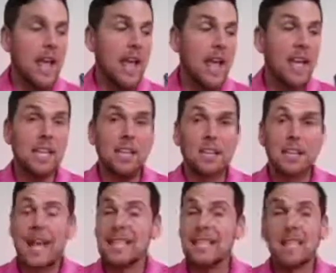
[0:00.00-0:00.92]

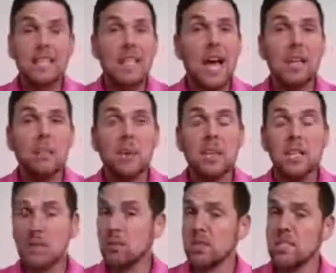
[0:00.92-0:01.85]
And that's a lot of
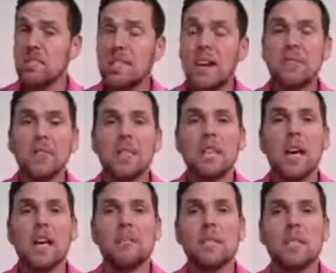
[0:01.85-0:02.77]
money. It was definitely a
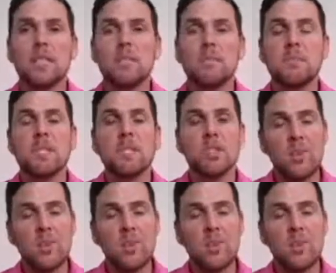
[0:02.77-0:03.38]
lot of money to me.